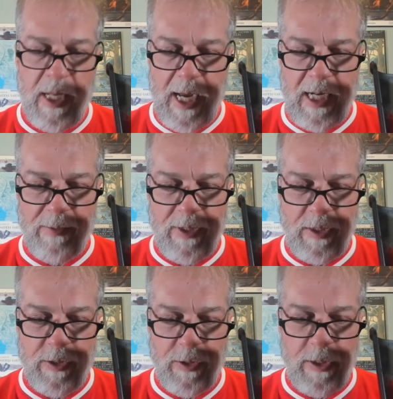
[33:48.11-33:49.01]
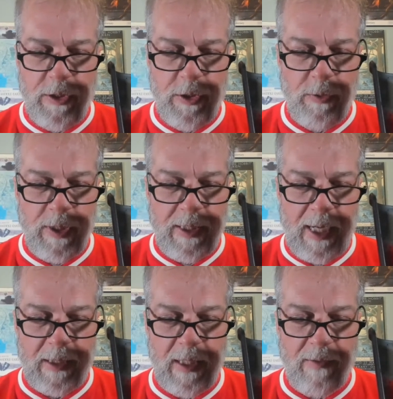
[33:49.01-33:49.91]
And there was these two
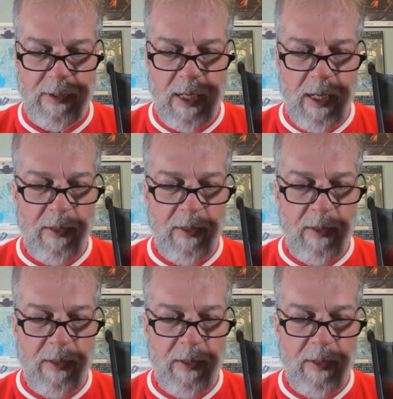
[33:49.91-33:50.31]
detectives.